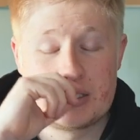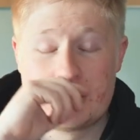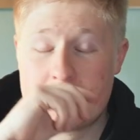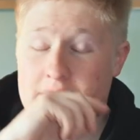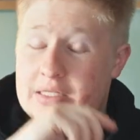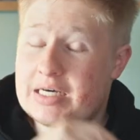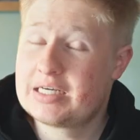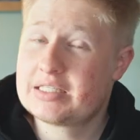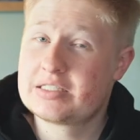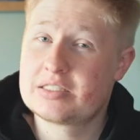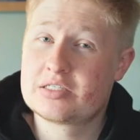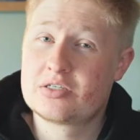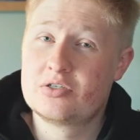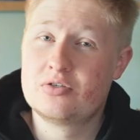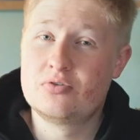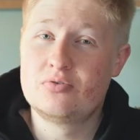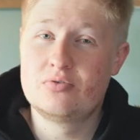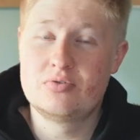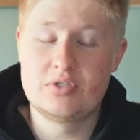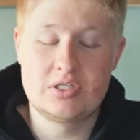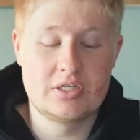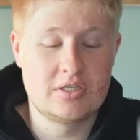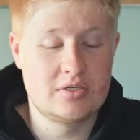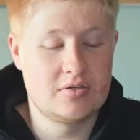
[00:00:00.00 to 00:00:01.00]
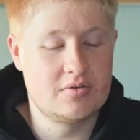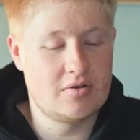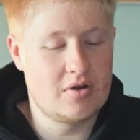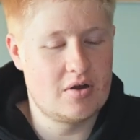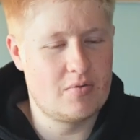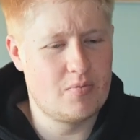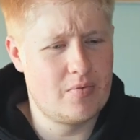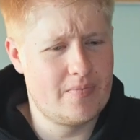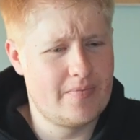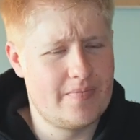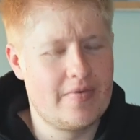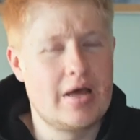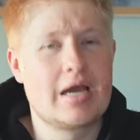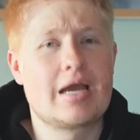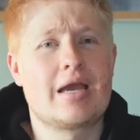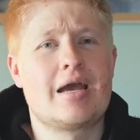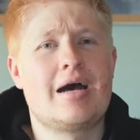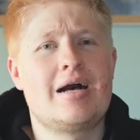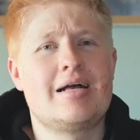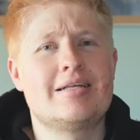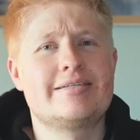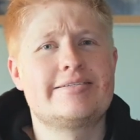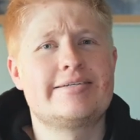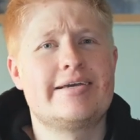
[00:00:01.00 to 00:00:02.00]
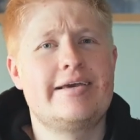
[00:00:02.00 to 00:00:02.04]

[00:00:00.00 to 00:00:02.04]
so that's cool, you know, can't